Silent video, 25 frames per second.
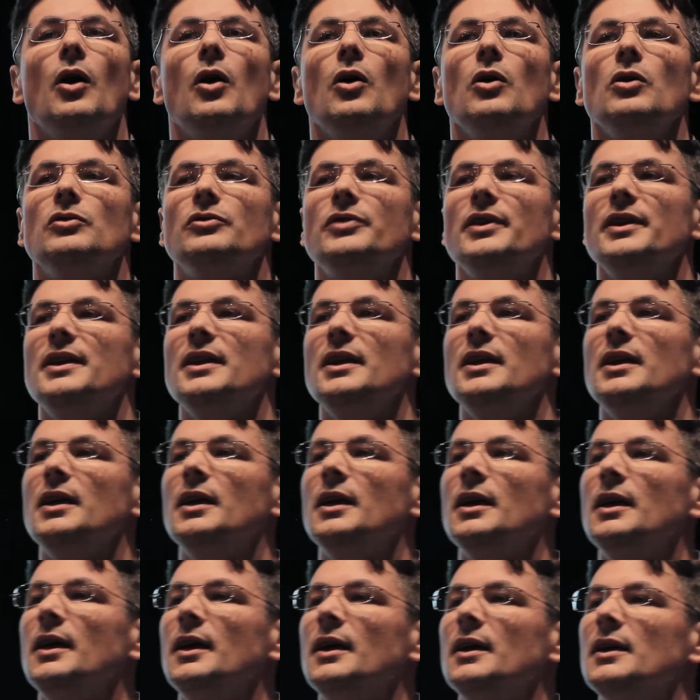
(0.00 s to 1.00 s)

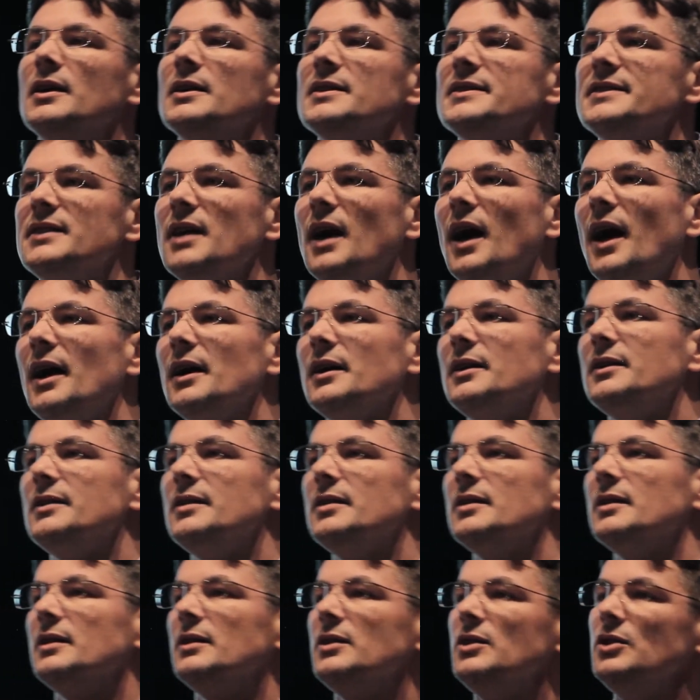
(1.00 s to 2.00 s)
already
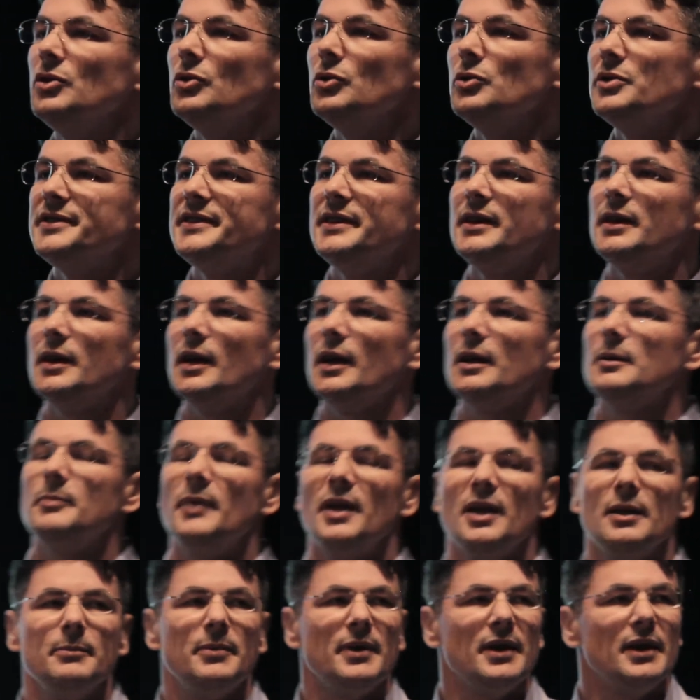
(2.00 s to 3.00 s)
start using and
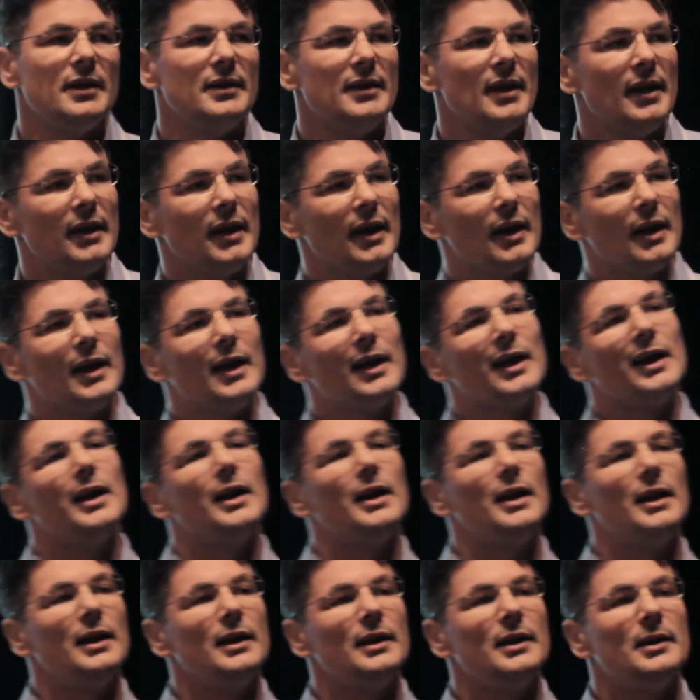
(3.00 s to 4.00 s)
maybe digging
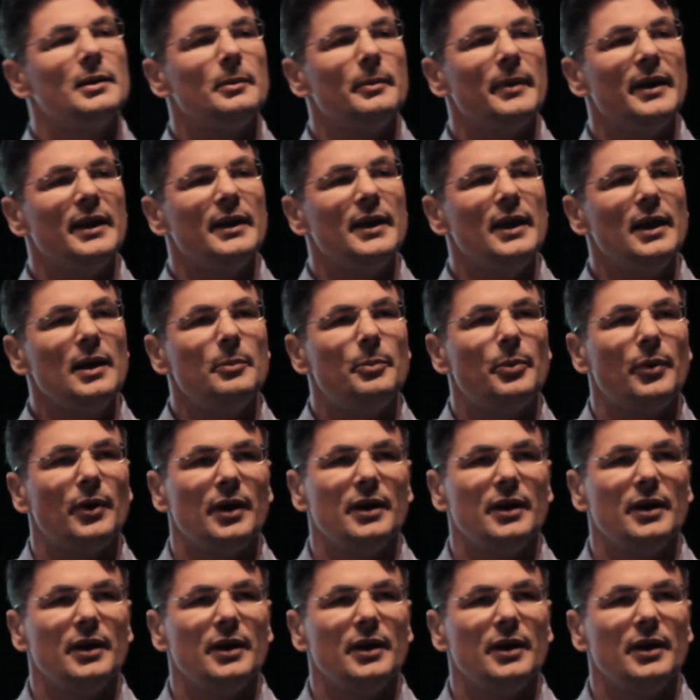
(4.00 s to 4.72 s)
a little bit deeper